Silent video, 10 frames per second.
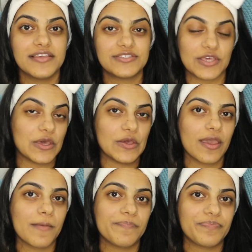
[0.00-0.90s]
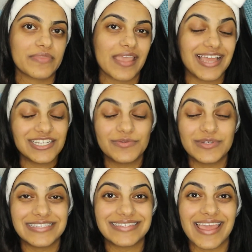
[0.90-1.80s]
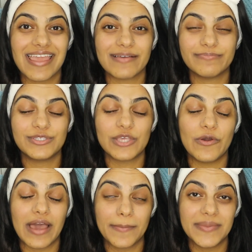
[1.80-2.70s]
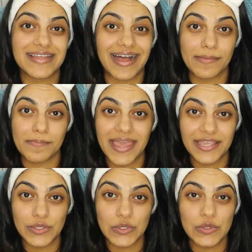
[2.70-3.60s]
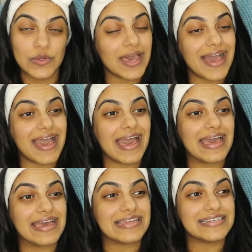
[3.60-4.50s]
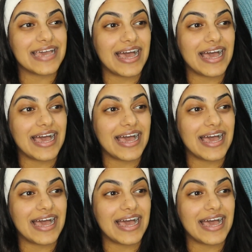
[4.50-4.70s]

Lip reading: So I just want to say I'm so happy that I met you, and